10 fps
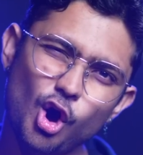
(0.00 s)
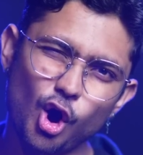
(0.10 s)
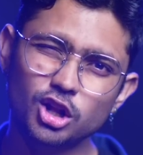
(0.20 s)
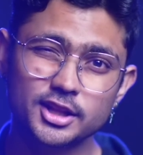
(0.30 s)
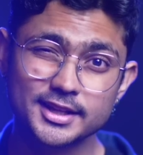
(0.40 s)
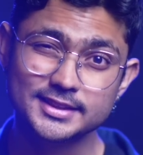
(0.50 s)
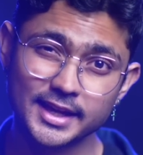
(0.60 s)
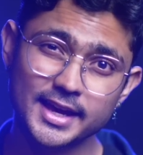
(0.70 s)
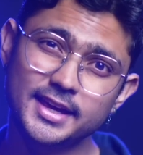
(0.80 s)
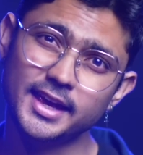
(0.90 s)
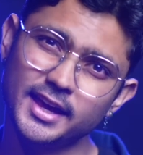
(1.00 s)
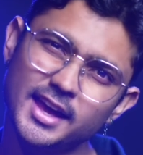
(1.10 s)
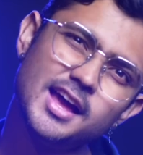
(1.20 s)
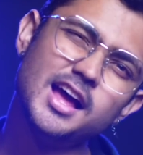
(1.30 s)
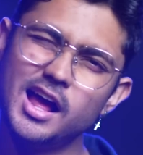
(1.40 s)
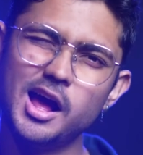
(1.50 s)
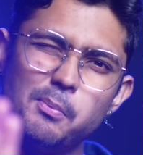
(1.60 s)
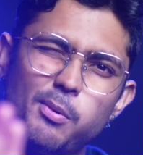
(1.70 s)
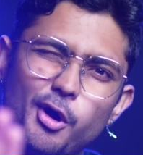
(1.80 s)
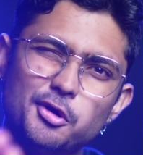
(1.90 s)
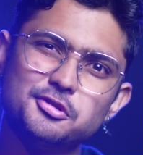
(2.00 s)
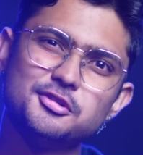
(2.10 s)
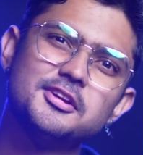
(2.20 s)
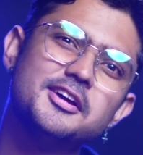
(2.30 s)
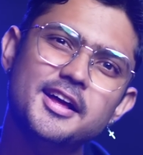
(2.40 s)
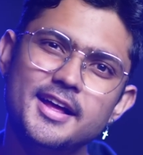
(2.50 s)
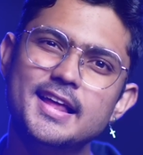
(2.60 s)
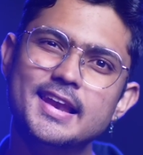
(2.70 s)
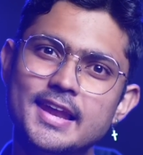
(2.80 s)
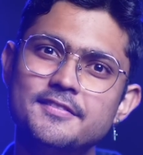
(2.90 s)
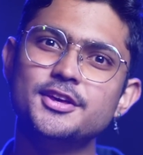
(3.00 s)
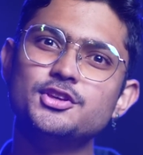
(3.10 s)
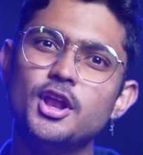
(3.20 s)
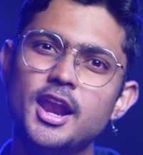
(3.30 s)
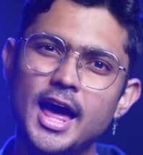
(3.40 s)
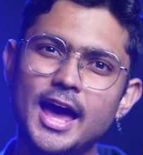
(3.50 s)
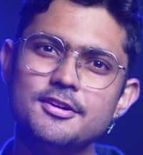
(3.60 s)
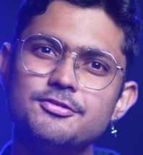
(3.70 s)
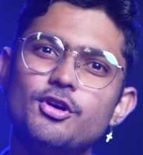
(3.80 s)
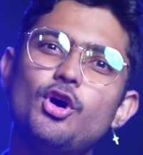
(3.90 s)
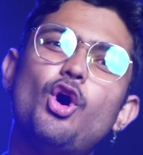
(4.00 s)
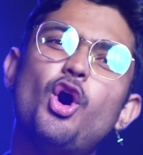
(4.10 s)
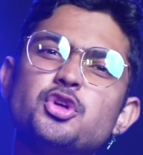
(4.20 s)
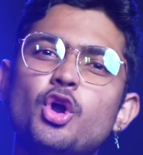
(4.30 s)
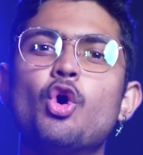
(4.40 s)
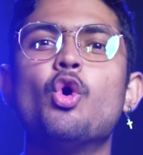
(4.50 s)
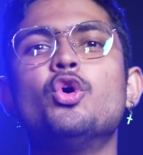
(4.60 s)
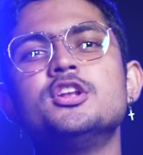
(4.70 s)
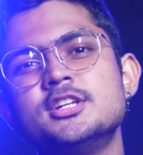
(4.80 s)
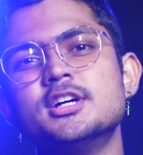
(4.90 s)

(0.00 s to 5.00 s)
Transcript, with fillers: all their thinking a pause. Living your life on your own